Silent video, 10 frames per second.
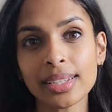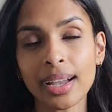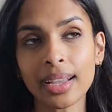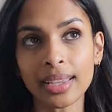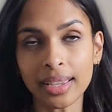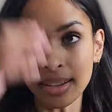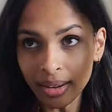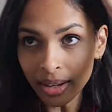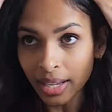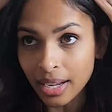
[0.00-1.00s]
dyeing
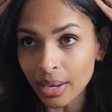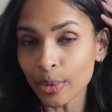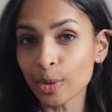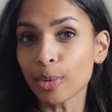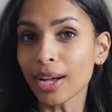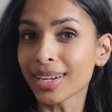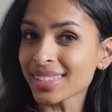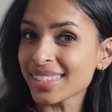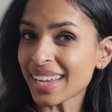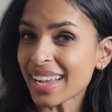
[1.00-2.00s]
our hair with
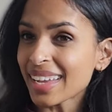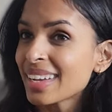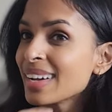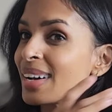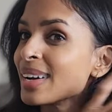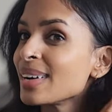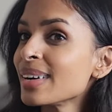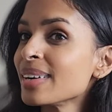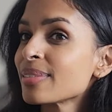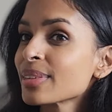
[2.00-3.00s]
box dye
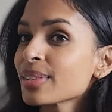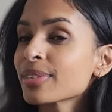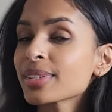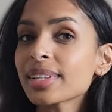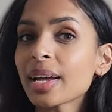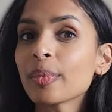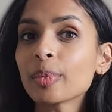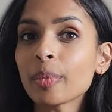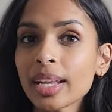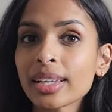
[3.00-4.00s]
for the first time
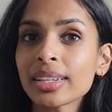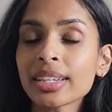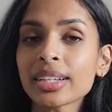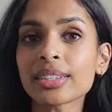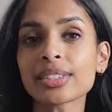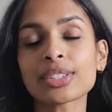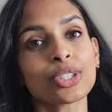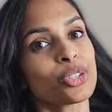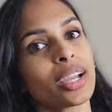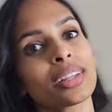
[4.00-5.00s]
in many years to
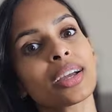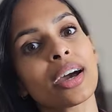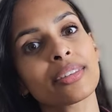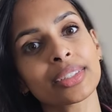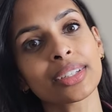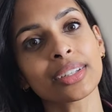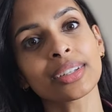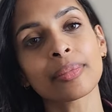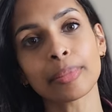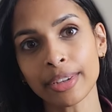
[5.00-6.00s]
try to cover
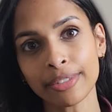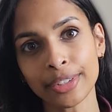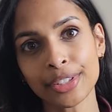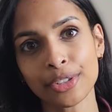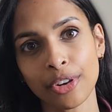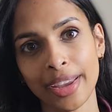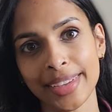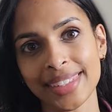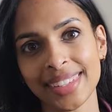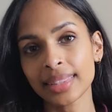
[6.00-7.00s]
my first
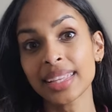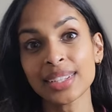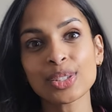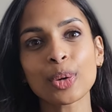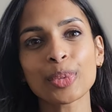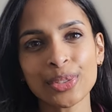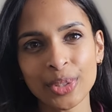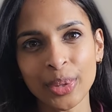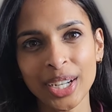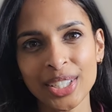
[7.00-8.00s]
grays. Thanks so much
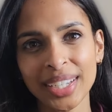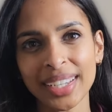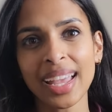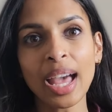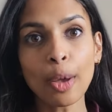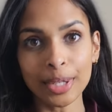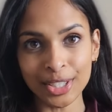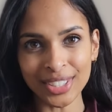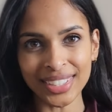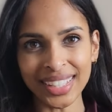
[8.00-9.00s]
for watching. Be
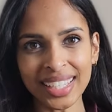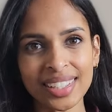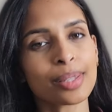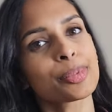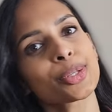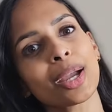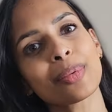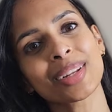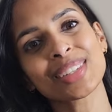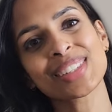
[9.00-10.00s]
sure to like and subscribe,
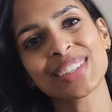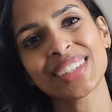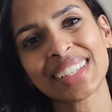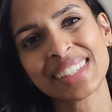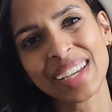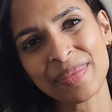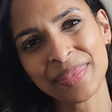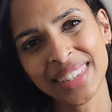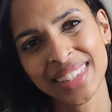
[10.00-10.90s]
and I'll see you next time.